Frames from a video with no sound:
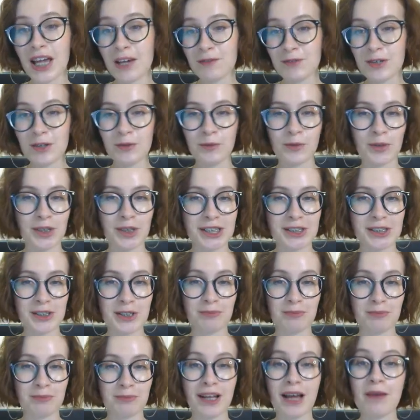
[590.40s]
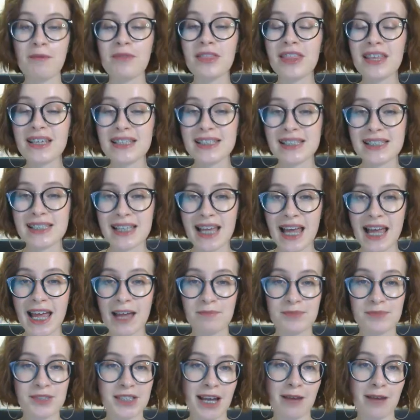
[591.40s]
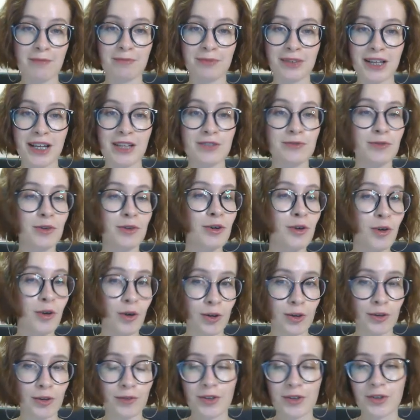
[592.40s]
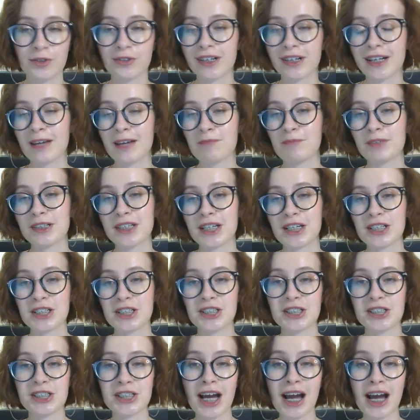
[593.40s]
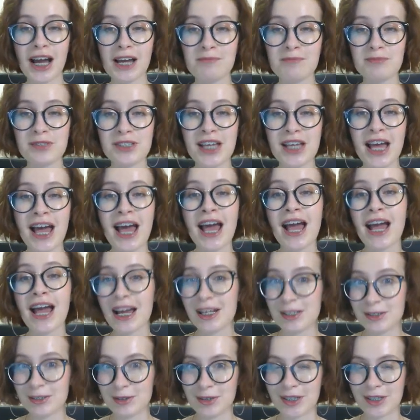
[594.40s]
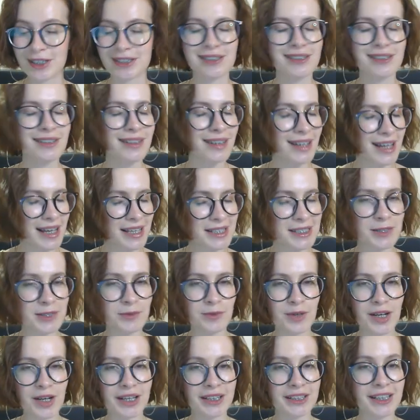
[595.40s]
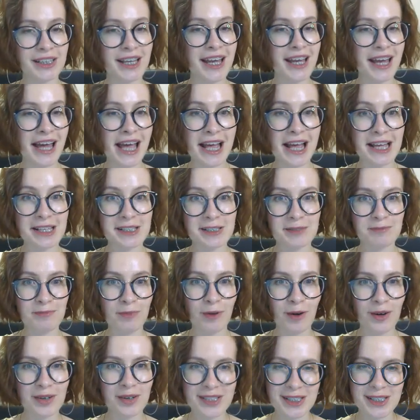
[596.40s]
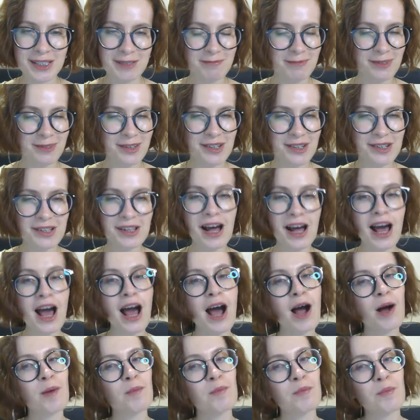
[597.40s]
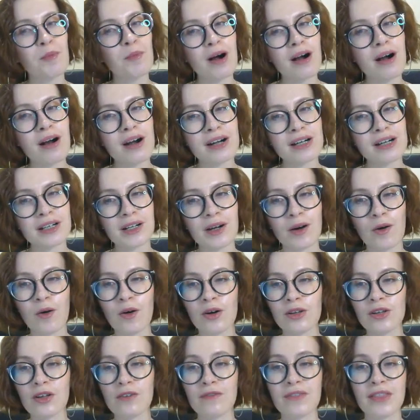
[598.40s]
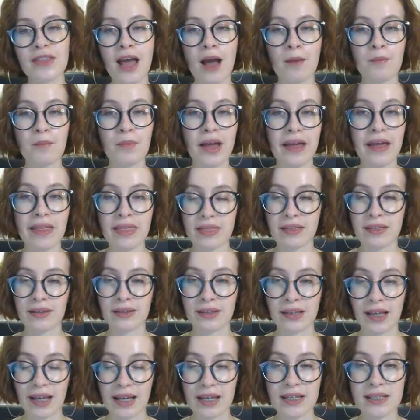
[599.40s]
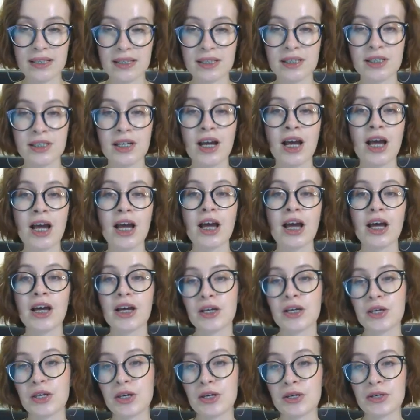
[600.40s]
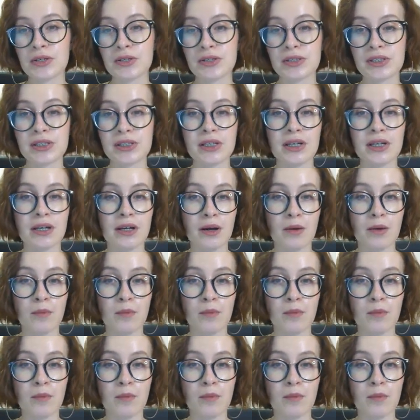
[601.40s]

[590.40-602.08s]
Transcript: If you want to apply the same template for all of your accommodation types and do it as quickly as possible. Mark all of them in the list. Use